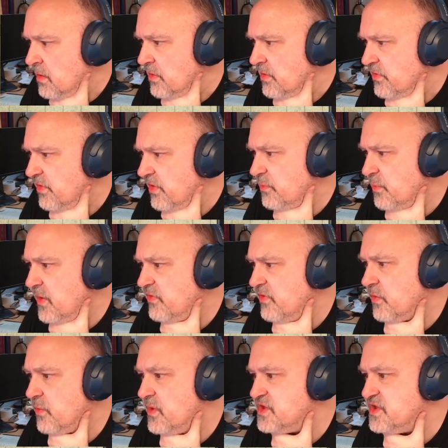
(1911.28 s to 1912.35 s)
So I suppose the
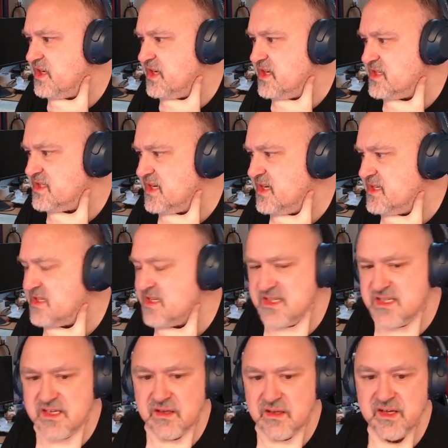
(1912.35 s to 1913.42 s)
question is it
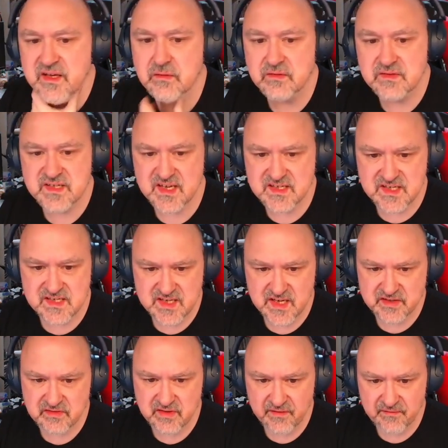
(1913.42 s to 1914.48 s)
still hills as it's
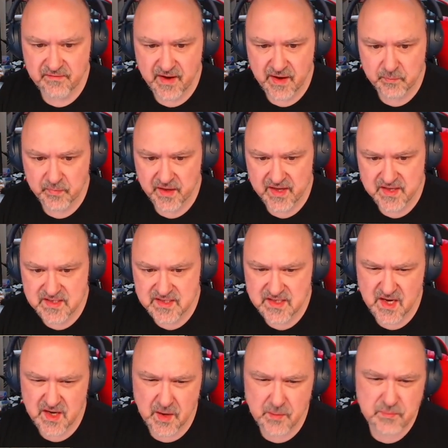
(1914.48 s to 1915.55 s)
entering farmlands?
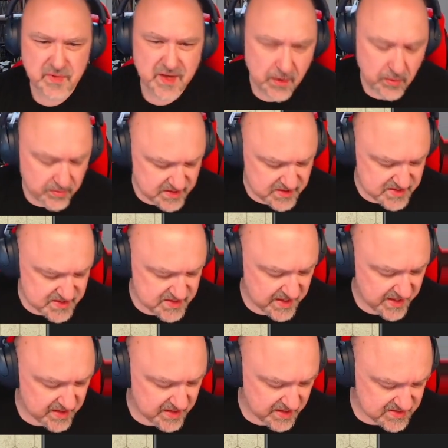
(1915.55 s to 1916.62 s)
And I'm going to
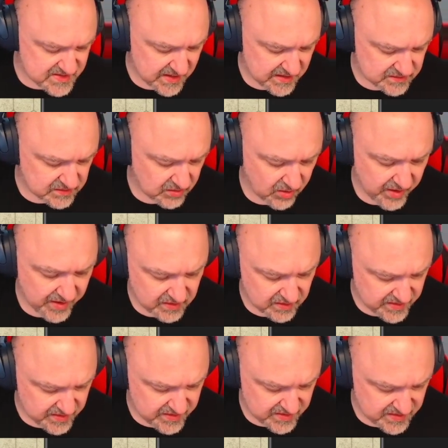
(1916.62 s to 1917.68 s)
say that it's
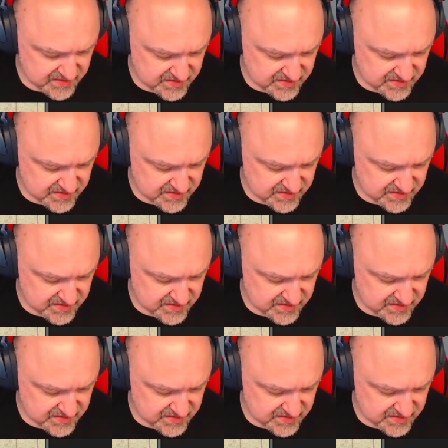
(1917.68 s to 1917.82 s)
unlikely that it